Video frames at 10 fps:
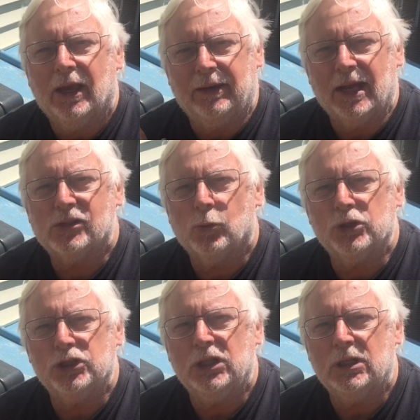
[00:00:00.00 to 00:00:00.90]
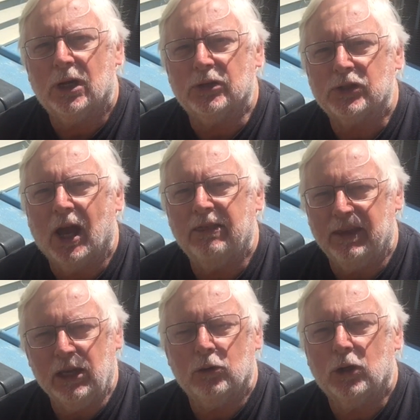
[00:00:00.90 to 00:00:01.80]
And that's what she does. I
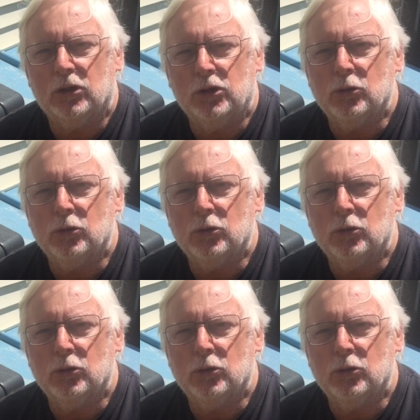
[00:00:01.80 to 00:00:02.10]
think you can